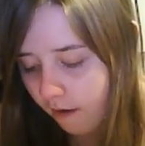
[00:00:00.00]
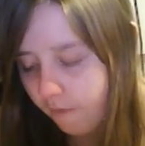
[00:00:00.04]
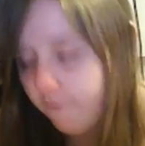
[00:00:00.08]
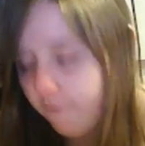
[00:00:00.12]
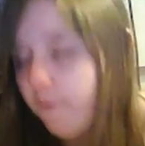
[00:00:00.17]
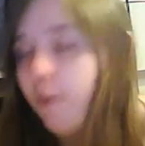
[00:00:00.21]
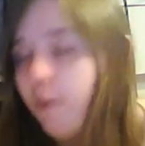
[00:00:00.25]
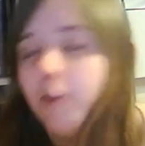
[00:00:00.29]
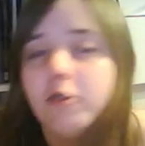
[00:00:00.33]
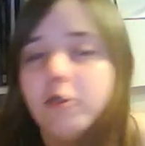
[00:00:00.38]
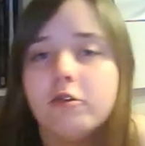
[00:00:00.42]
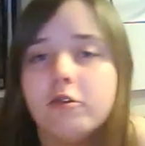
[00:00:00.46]

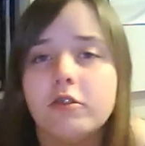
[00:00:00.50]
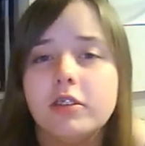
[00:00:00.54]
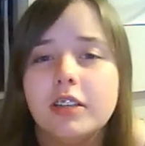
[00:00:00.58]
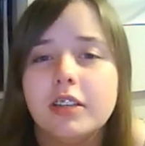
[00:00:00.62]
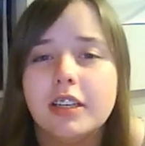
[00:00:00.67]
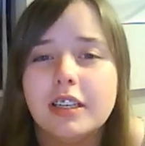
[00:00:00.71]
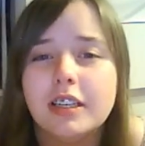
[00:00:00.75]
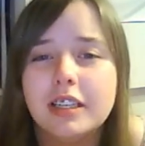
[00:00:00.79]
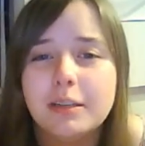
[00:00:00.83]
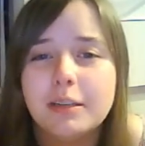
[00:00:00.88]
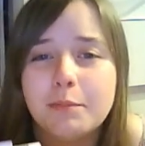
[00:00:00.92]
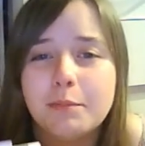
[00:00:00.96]
400
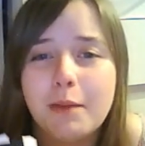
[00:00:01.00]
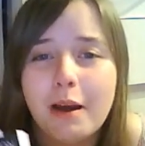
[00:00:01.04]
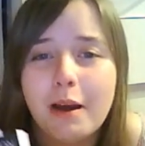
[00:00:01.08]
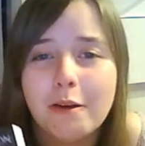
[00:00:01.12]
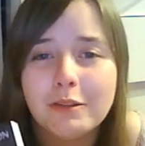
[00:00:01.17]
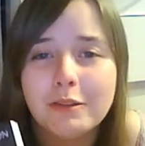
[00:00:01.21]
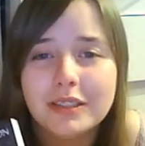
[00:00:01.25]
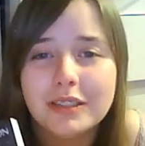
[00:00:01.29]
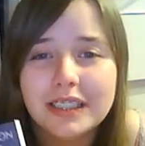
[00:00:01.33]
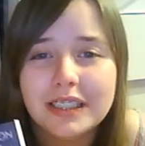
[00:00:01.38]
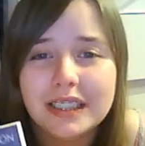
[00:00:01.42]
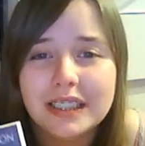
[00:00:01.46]
and
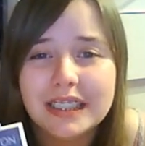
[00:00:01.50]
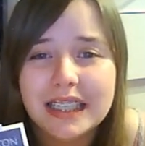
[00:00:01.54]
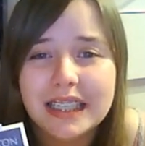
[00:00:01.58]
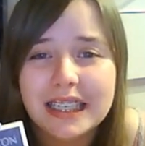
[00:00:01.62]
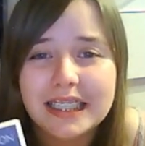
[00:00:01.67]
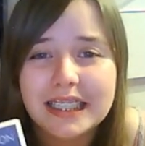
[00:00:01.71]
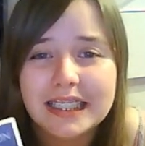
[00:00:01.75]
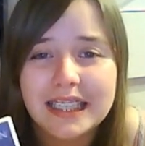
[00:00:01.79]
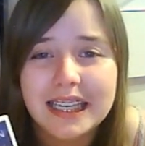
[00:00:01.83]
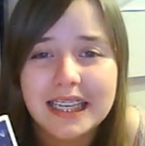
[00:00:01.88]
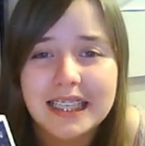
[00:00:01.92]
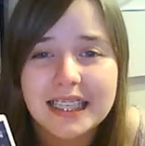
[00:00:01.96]
about
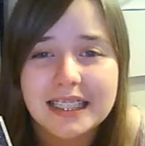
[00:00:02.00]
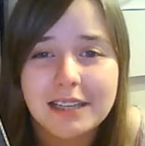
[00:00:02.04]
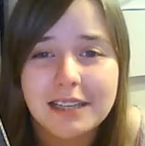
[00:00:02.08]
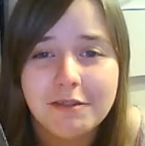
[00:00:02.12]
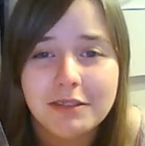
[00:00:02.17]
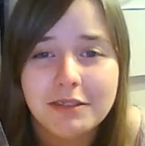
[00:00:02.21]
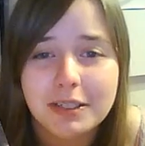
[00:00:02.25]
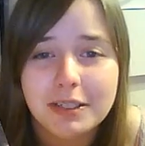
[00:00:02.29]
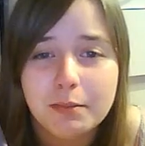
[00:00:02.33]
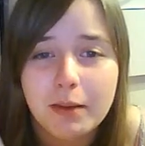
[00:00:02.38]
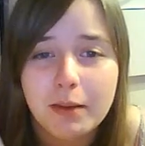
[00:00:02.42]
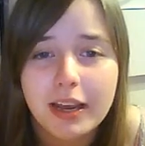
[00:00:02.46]
60,
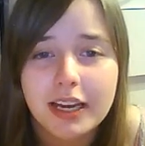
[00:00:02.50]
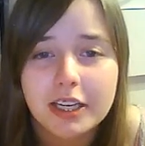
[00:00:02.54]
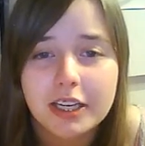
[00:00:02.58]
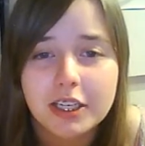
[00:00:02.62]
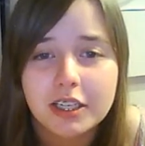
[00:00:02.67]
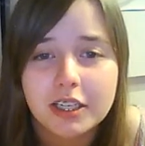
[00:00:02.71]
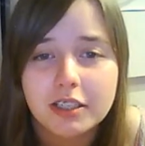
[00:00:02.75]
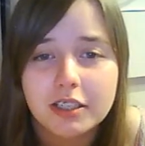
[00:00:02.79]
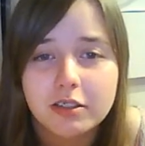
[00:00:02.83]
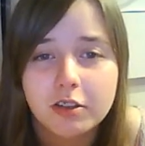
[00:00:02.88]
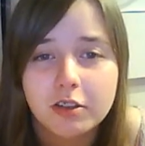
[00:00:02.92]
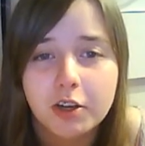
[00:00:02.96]
70
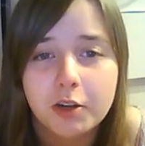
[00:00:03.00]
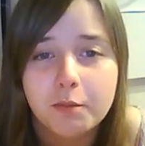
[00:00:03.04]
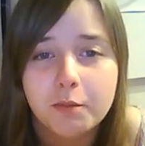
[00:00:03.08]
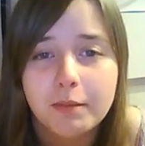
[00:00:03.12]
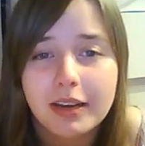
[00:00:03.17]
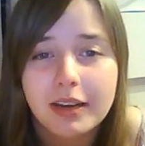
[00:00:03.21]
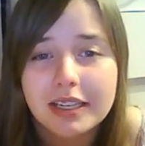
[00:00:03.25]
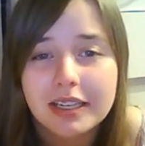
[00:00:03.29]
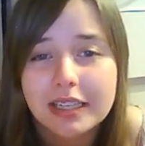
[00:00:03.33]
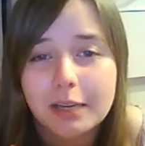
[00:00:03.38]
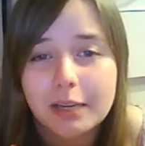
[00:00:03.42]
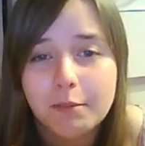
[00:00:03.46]
pages, so it
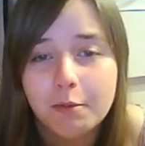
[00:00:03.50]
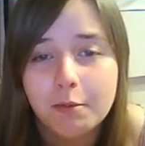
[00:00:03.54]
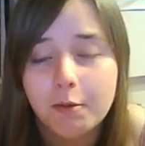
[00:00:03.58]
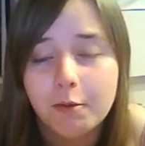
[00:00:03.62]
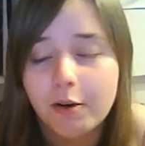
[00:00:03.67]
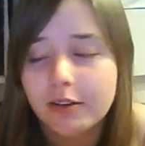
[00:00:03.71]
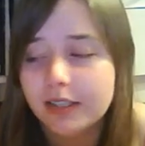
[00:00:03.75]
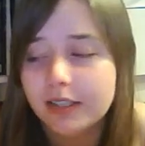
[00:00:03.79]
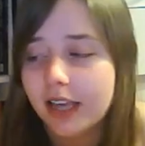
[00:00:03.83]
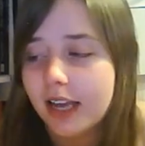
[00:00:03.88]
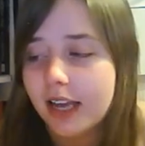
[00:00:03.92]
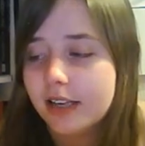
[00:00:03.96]
may take me a while
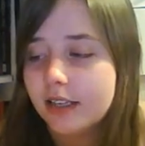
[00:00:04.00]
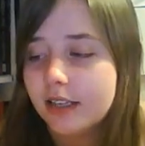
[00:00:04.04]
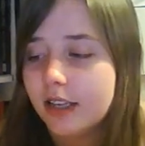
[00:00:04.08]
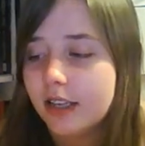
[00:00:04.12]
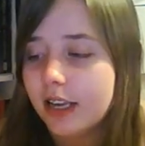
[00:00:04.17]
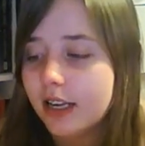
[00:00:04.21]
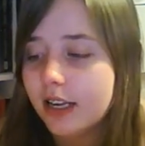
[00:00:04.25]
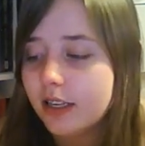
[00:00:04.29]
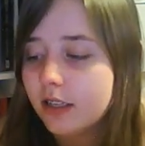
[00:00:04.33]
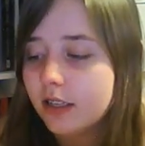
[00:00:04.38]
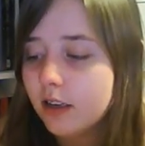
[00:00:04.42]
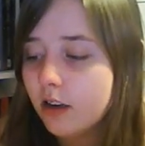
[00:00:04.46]
to get to this.